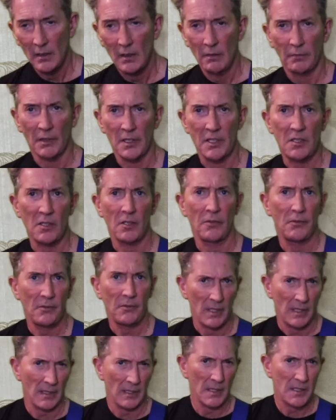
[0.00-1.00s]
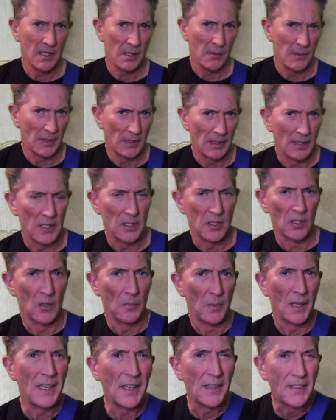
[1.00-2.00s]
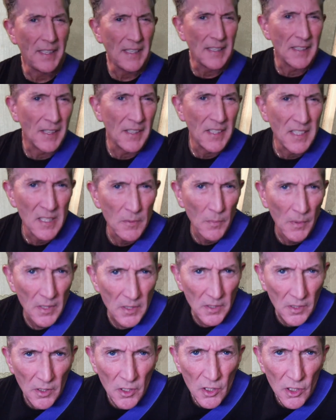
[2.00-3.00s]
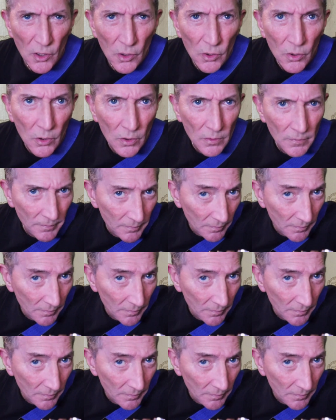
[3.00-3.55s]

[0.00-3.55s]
Lovely stuff. Right, let's see how it cleans up, and I think that this is where it's going to score.